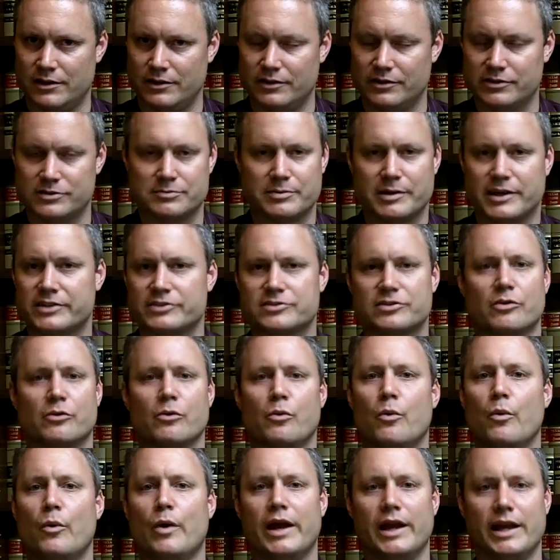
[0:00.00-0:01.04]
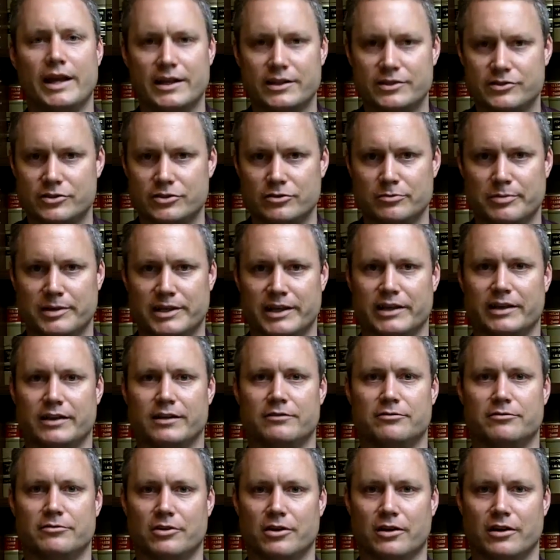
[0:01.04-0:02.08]
Those banks are way too
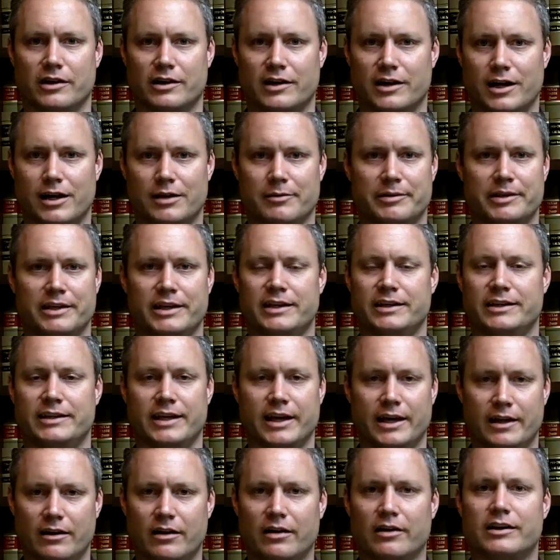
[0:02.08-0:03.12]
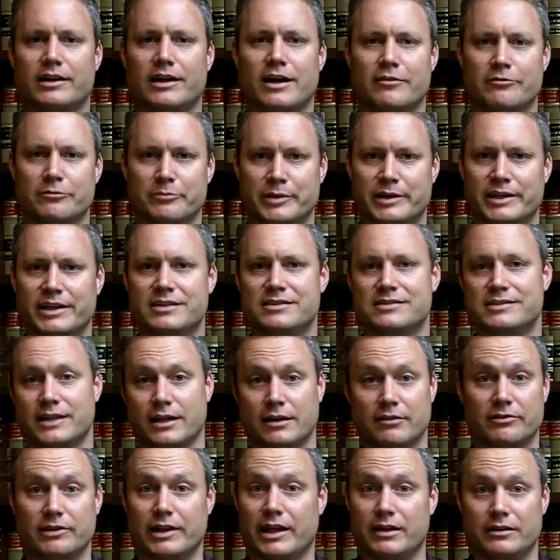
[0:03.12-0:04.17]
big for our economy, and yet our government, instead
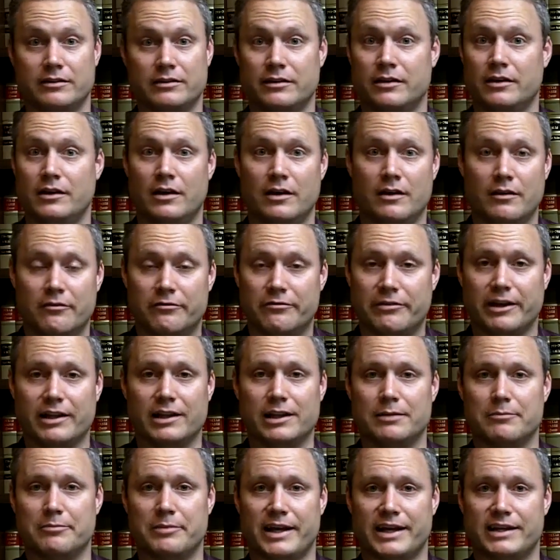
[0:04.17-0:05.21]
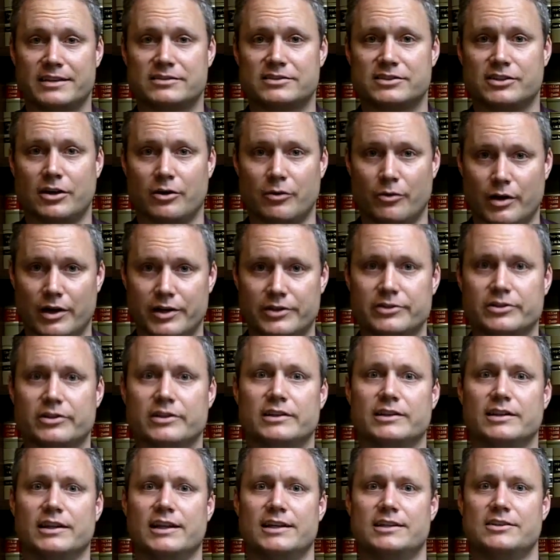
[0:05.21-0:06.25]
of letting failing banks go under
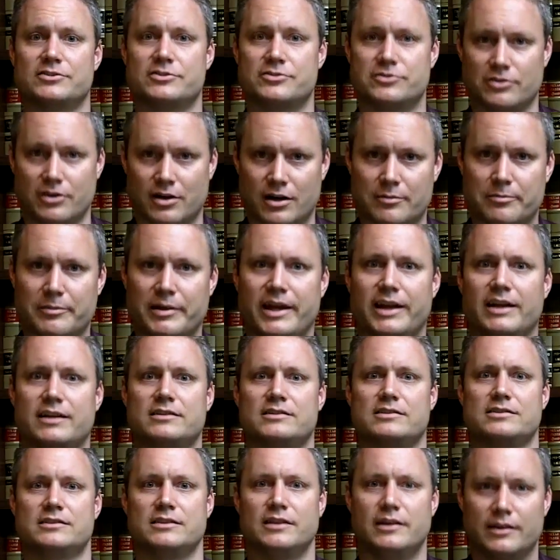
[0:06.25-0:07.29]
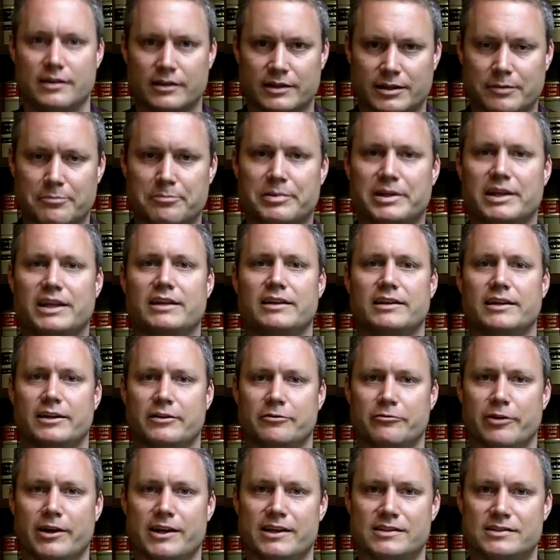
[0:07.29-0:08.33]
and letting strong banks compete
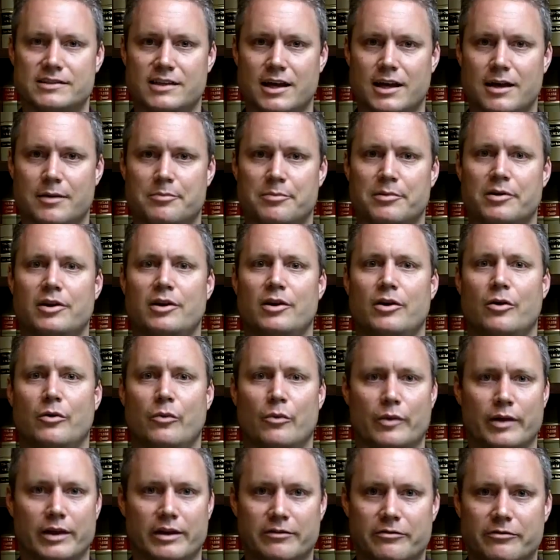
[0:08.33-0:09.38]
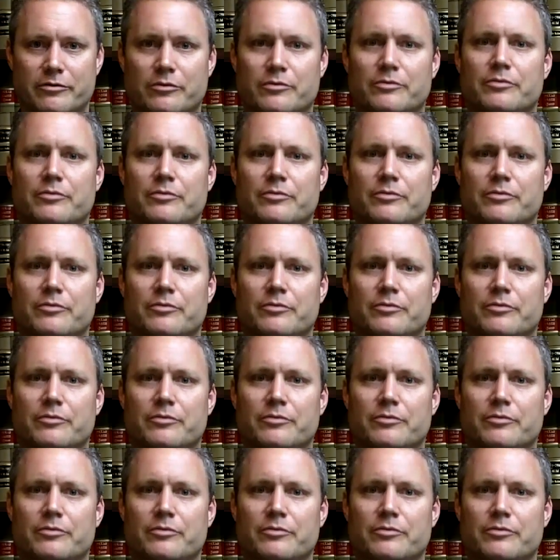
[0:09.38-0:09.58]
and raise up, we've